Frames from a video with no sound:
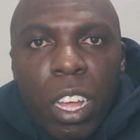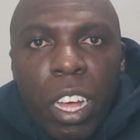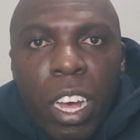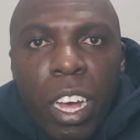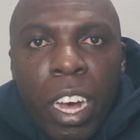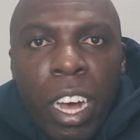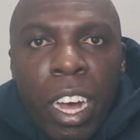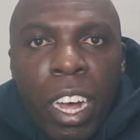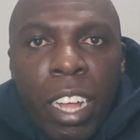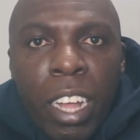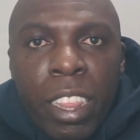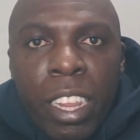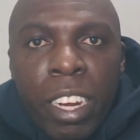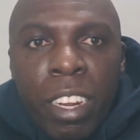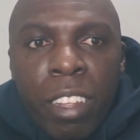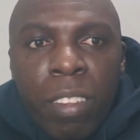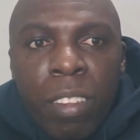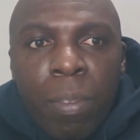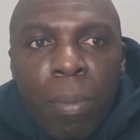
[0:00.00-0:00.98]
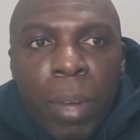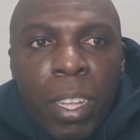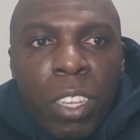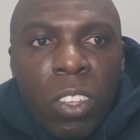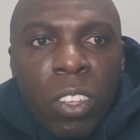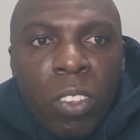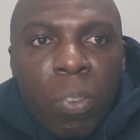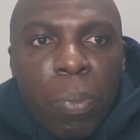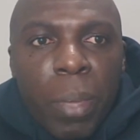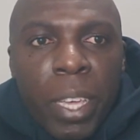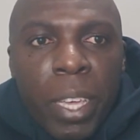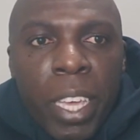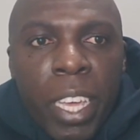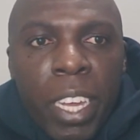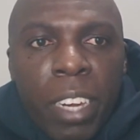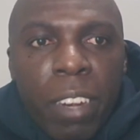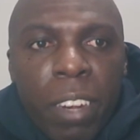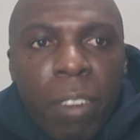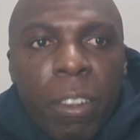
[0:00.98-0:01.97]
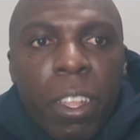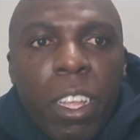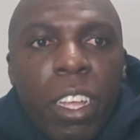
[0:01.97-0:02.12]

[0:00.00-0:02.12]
the test matches begin